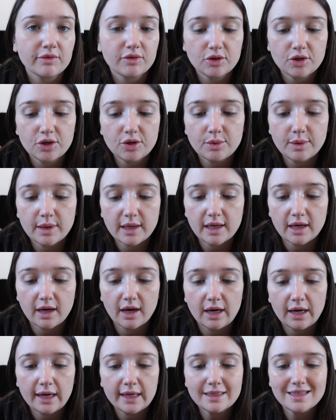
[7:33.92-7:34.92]
if you're new here,
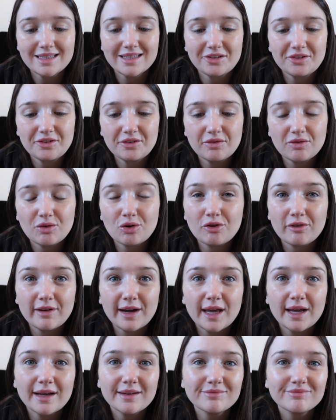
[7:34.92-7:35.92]
I like to sit on the floor and
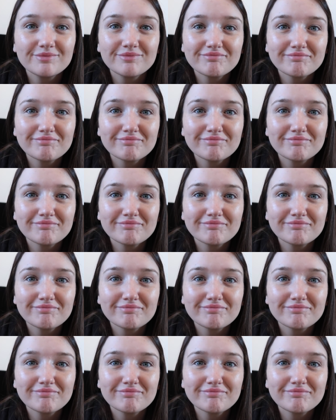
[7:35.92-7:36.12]
eat.